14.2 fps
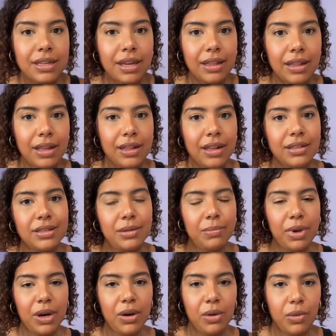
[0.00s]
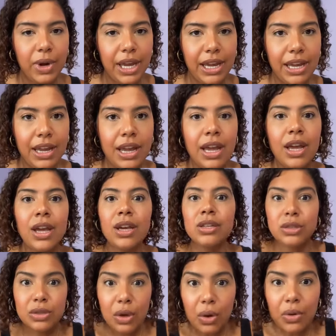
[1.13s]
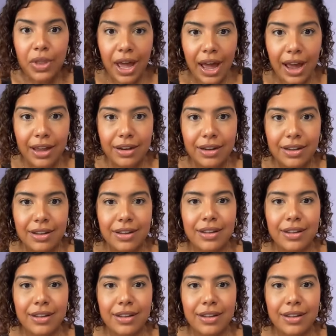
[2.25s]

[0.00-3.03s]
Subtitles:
I think that's the better way, so that